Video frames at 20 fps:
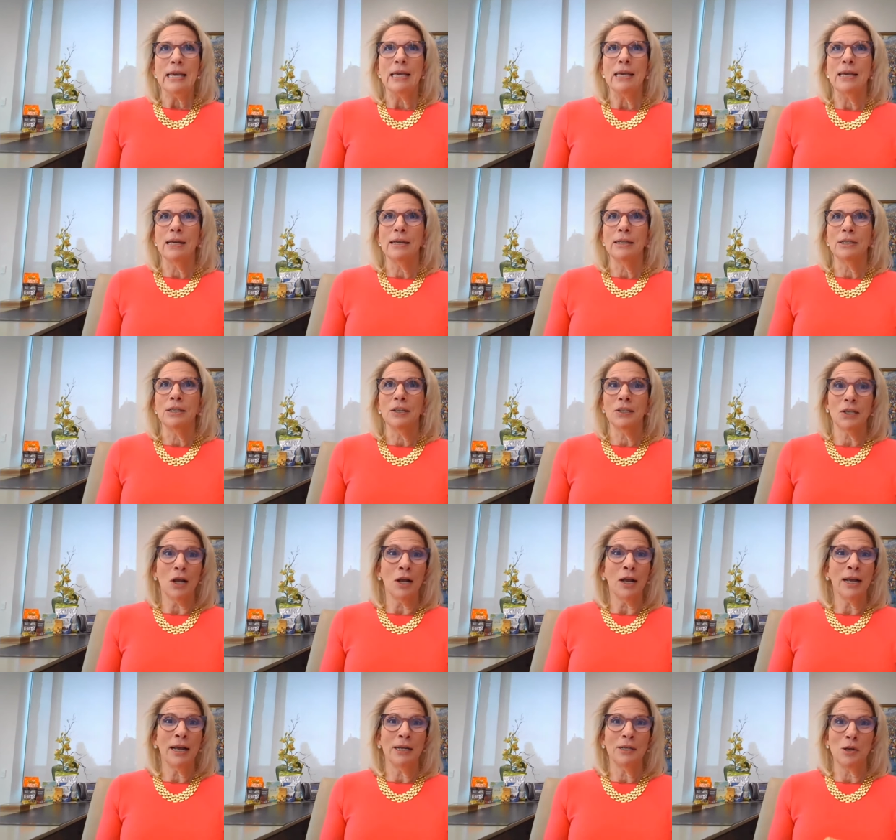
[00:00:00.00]
and
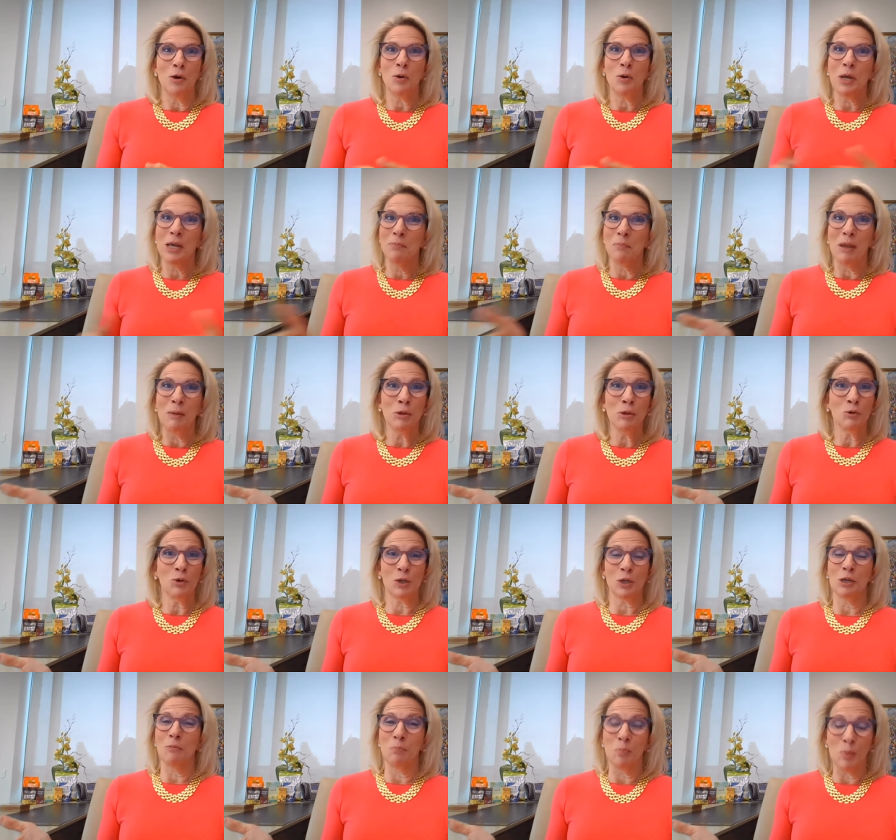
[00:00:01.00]
decide, okay, maybe
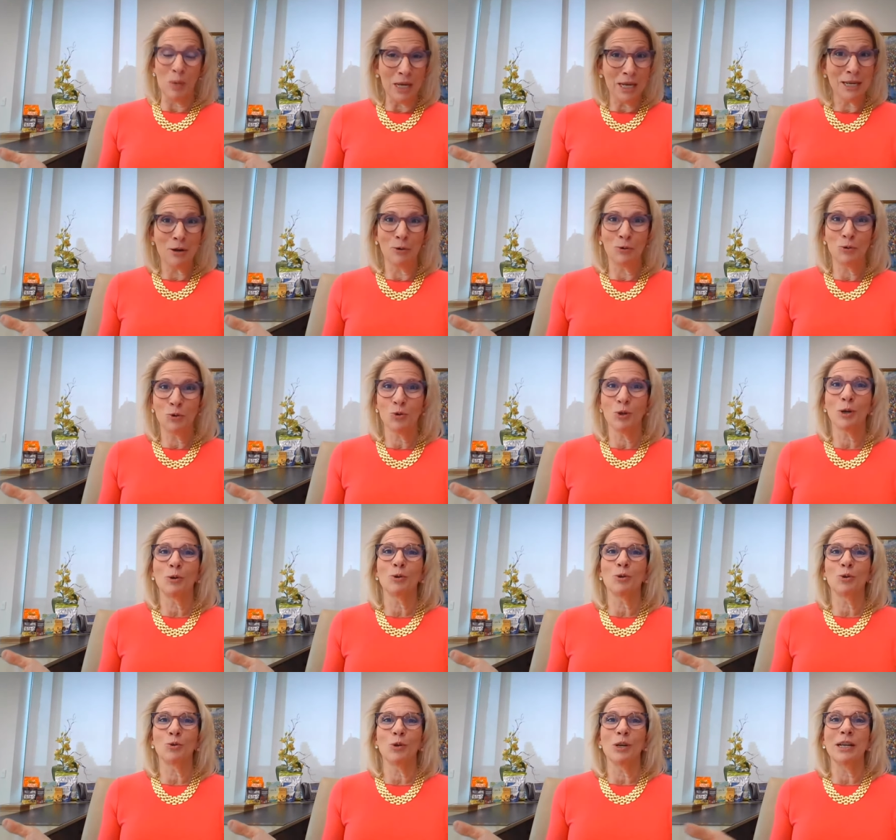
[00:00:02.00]
there's going to be no trick
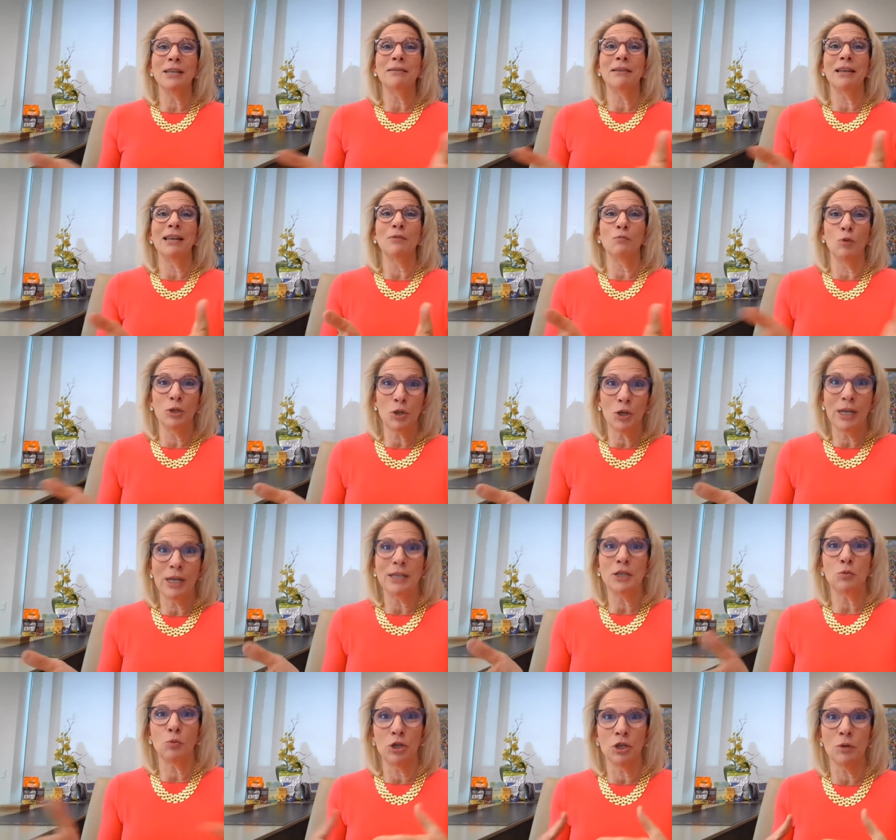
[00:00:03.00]
or treat, in which
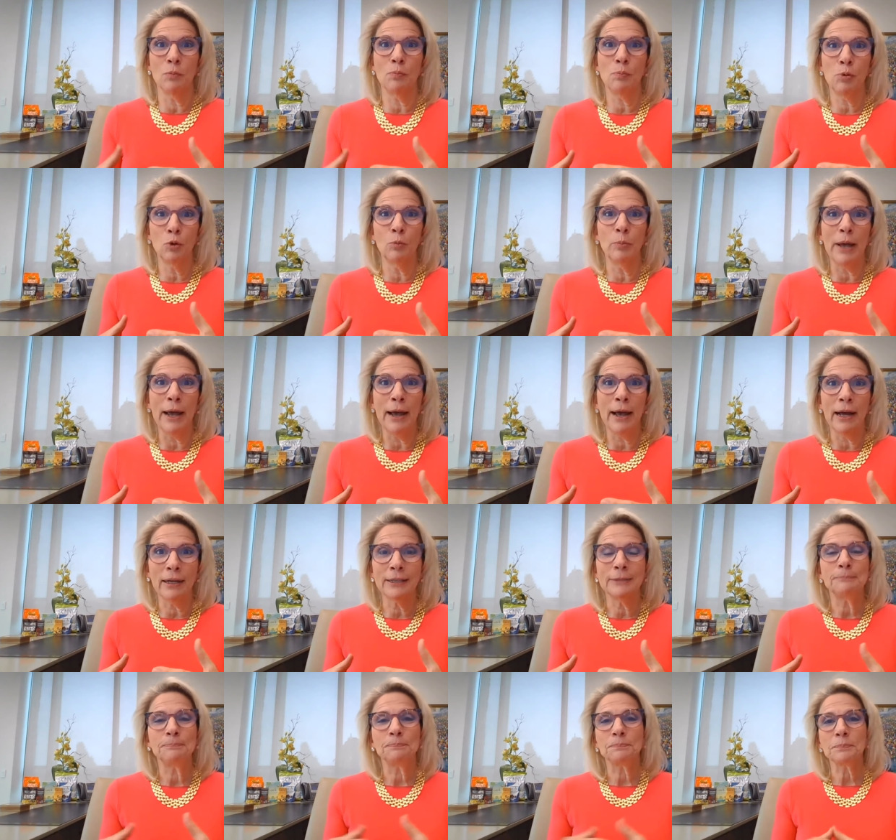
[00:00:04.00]
case we should pull
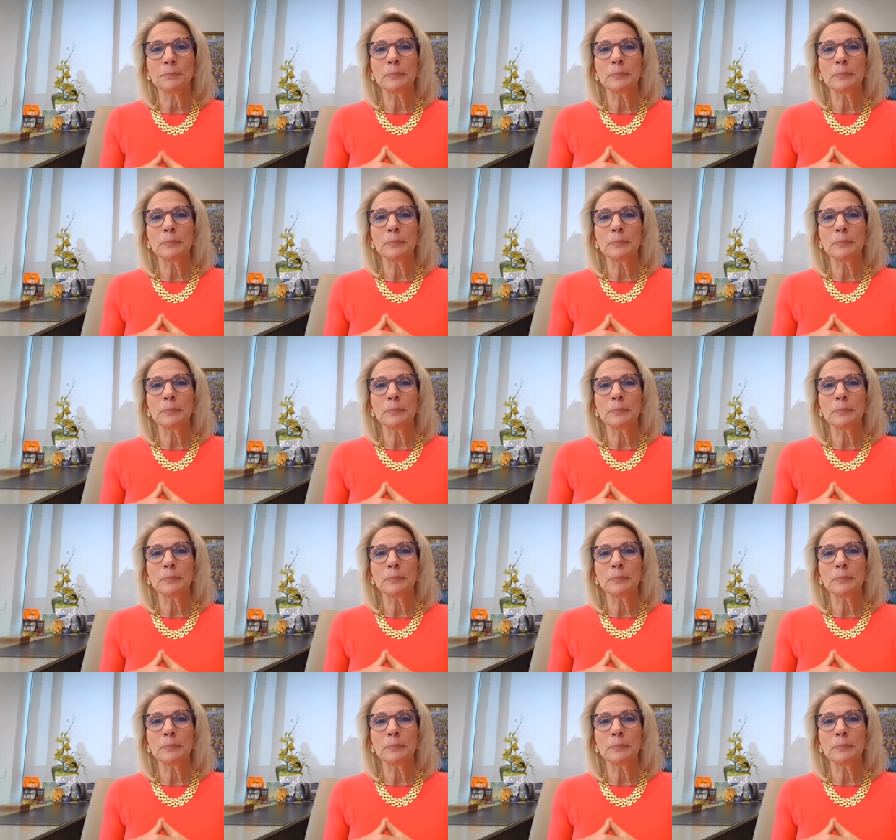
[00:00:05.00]
back.